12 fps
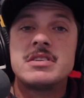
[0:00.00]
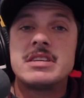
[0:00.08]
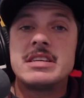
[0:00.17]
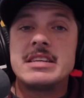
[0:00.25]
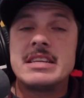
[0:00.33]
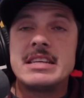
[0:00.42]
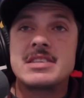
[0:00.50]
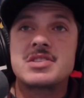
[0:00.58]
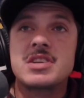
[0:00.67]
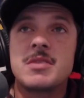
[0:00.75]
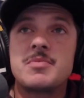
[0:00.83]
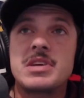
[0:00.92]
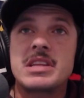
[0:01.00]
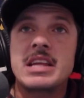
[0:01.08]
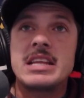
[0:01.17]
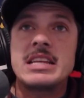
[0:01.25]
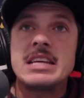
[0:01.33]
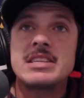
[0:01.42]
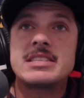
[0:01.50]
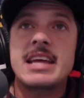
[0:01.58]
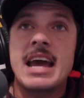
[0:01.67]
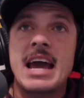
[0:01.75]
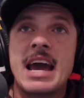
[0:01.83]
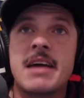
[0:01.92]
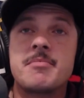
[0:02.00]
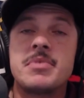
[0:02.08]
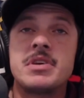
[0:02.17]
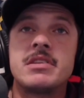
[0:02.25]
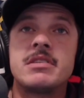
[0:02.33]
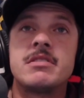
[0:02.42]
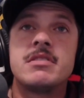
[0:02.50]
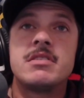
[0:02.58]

It's something that needs to happen